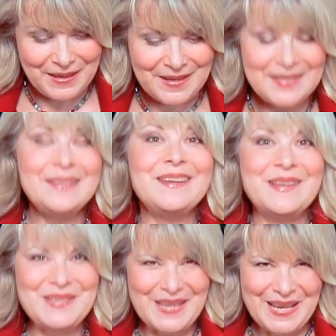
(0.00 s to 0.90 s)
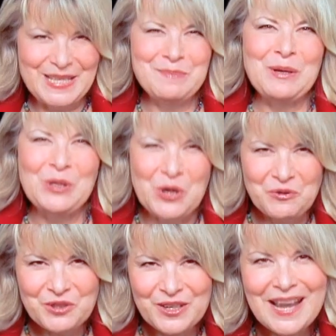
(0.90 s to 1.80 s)
because it does spill
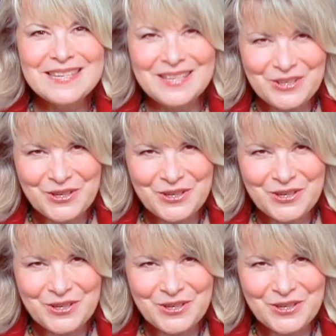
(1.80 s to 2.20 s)
over as it